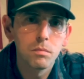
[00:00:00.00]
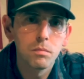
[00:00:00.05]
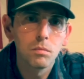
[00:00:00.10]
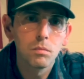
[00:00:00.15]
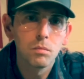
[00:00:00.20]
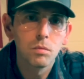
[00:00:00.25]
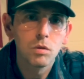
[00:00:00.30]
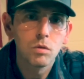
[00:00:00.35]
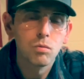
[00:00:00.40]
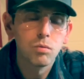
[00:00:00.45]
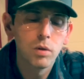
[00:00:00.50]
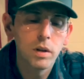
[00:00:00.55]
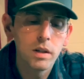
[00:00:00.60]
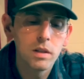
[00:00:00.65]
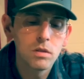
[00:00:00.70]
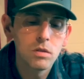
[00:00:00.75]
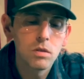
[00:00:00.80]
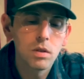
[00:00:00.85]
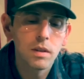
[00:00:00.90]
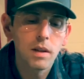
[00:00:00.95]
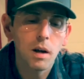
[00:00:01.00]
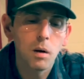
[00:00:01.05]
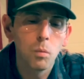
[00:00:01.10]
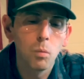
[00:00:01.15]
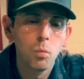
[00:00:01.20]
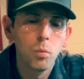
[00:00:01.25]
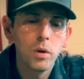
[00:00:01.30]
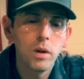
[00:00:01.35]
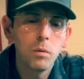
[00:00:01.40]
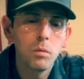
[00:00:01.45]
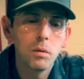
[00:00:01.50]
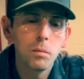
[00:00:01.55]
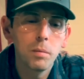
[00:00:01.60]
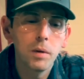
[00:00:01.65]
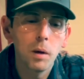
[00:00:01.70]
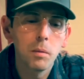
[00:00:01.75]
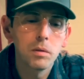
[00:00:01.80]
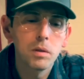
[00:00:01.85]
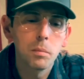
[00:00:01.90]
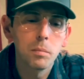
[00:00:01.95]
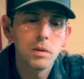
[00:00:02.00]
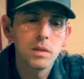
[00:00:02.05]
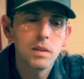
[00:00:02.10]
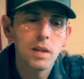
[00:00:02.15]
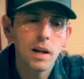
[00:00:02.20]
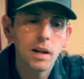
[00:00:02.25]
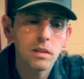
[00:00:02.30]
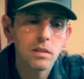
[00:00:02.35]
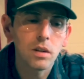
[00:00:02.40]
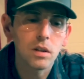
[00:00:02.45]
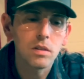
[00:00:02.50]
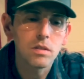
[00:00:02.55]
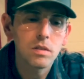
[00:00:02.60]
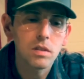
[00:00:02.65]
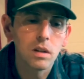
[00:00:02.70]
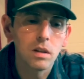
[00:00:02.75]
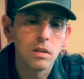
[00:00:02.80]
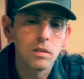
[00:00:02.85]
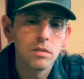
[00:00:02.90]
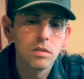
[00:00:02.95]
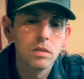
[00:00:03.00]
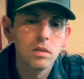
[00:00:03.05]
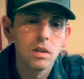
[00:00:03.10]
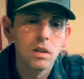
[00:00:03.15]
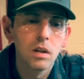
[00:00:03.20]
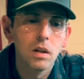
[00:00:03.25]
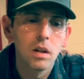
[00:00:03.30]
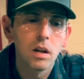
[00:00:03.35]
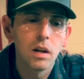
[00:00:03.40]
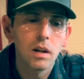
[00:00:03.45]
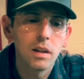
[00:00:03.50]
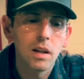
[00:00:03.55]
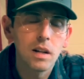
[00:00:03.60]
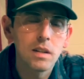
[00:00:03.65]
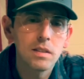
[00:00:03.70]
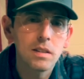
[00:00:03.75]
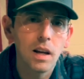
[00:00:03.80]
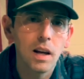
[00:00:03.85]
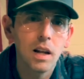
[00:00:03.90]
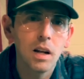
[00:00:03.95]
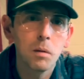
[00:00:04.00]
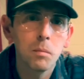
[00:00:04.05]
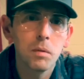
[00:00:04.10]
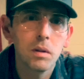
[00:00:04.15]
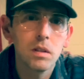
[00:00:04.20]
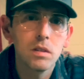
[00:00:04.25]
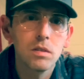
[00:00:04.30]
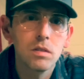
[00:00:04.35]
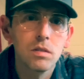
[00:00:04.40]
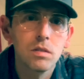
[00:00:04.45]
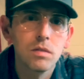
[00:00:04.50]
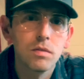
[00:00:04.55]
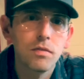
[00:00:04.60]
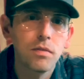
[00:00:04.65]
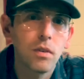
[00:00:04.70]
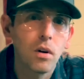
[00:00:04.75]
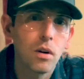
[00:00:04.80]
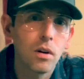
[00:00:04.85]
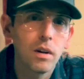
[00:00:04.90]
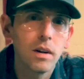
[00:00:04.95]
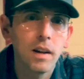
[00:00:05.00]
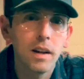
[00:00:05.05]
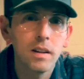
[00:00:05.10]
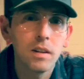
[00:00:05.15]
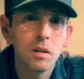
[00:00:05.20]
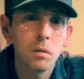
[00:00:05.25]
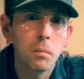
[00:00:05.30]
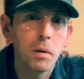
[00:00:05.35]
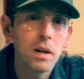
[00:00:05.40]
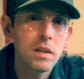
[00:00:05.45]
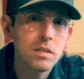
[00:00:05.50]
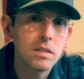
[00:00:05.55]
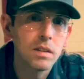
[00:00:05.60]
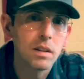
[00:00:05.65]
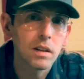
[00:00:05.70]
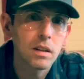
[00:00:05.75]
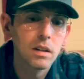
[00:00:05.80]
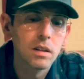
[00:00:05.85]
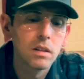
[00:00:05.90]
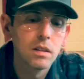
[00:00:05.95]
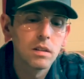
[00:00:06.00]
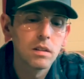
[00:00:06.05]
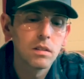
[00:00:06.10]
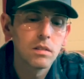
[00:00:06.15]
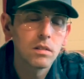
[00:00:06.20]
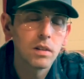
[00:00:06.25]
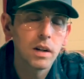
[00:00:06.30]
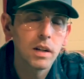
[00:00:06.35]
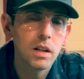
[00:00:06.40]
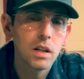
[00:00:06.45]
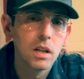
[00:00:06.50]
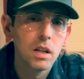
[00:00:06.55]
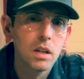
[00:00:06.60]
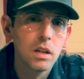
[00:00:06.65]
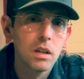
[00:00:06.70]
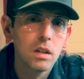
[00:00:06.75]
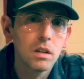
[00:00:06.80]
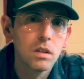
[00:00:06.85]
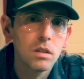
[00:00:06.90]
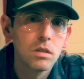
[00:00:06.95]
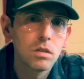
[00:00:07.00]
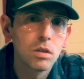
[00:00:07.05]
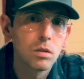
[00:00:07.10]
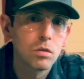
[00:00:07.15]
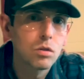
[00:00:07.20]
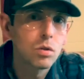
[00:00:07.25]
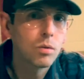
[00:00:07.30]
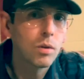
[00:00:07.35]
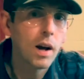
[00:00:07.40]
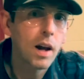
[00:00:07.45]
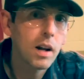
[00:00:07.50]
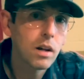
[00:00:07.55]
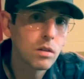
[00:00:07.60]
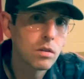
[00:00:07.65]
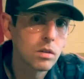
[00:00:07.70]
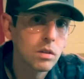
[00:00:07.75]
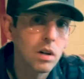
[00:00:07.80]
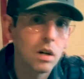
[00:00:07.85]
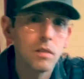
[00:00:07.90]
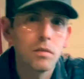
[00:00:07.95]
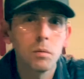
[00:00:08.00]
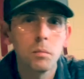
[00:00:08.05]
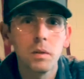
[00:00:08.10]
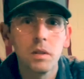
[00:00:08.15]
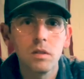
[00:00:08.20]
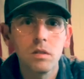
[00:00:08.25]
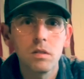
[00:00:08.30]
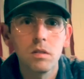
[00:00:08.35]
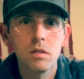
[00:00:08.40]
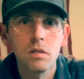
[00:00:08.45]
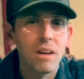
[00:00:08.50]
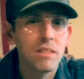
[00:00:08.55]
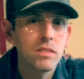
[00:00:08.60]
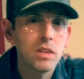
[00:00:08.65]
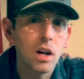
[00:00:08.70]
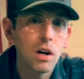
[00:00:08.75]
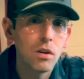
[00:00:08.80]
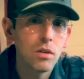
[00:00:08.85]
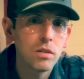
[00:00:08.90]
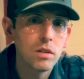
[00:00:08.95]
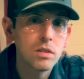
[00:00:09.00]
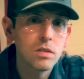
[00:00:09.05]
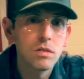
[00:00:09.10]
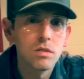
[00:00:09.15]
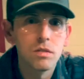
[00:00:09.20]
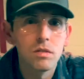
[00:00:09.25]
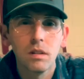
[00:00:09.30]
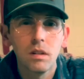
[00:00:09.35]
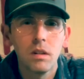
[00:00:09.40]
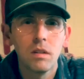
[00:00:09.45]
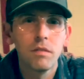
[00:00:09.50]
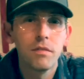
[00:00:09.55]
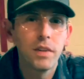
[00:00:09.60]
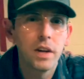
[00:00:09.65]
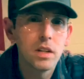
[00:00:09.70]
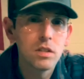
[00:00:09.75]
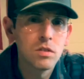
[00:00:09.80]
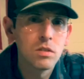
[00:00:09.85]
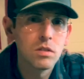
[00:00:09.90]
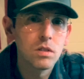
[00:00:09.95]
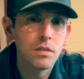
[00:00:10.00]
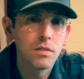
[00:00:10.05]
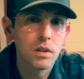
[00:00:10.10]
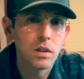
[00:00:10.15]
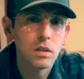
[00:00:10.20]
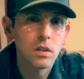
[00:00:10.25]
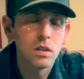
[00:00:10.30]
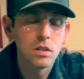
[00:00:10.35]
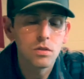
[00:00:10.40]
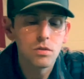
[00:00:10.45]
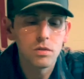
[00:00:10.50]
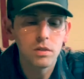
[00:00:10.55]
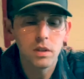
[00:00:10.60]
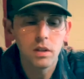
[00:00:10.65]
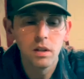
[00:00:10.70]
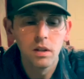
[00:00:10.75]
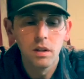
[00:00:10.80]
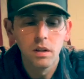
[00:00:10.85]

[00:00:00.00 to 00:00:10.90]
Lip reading: was written so that we would be able to protect ourselves against enemies, foreign and domestic, right? So tyrannical governments, terrorists, invasions of our country.